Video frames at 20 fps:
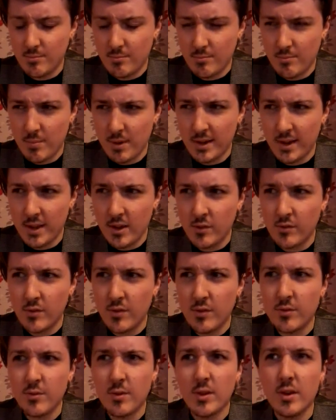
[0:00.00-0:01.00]
money off
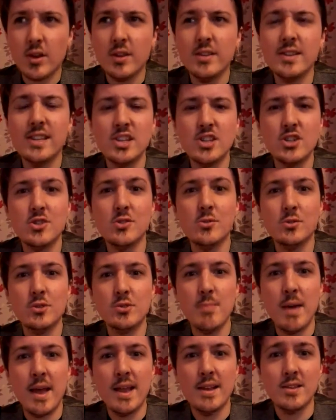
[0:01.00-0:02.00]
a conditional
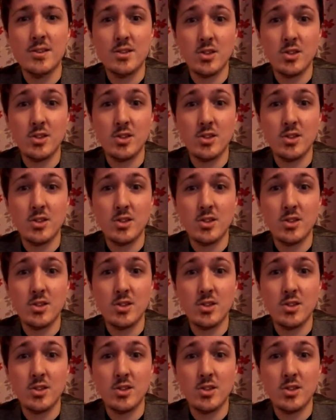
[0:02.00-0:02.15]
spend.